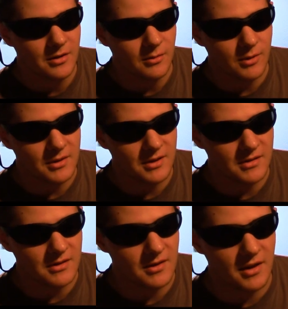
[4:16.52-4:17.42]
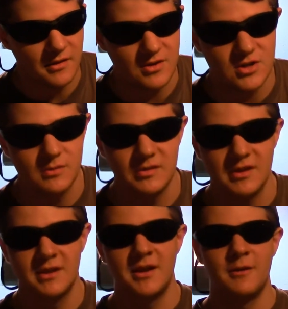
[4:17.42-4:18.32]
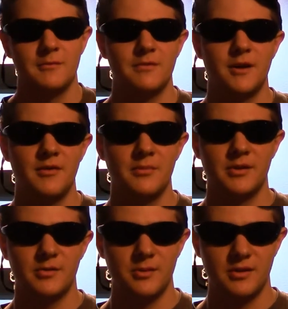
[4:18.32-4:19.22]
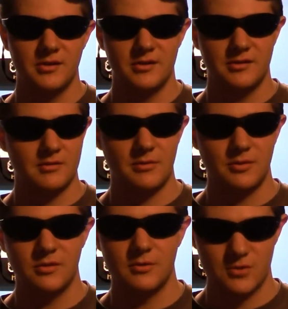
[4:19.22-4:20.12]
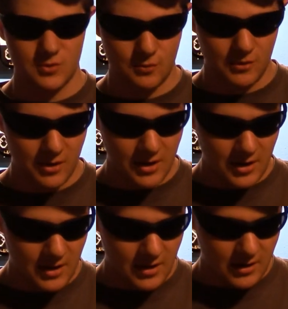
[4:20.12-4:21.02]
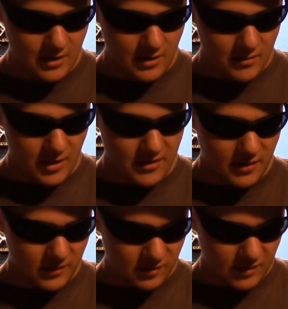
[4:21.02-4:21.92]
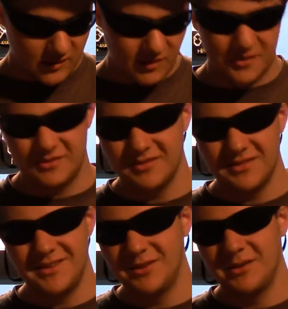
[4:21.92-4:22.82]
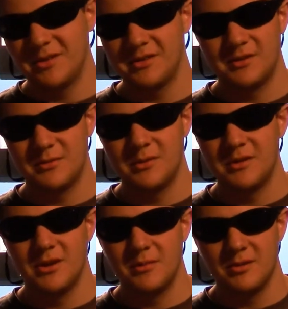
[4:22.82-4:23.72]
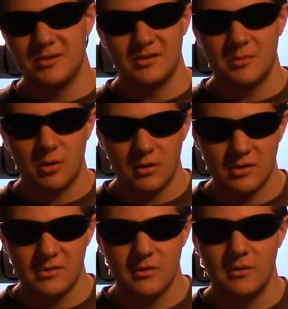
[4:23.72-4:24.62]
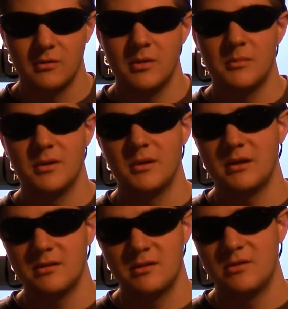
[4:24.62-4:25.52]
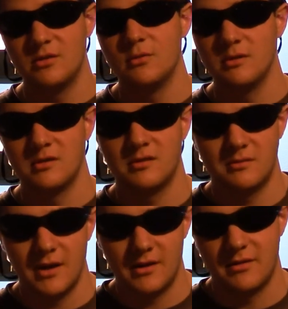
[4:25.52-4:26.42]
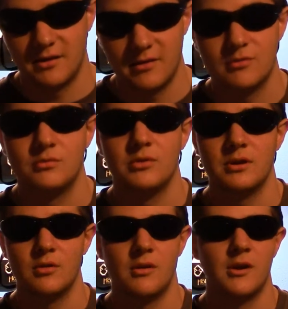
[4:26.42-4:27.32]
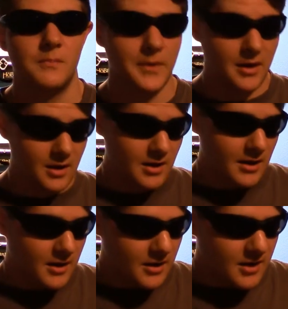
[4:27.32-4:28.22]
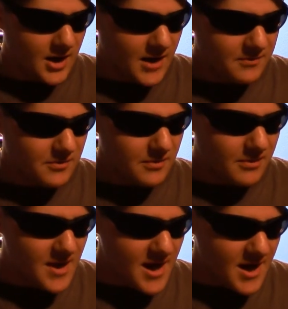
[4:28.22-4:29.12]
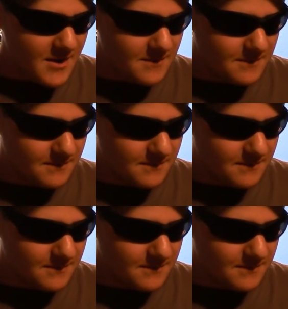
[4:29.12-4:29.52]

when they did that she was in and out in 5 minutes because it was so short. But I thought it was a great song. The lyrics are really dumb. It's just a party song. But the tune is, I think it's really great. After that,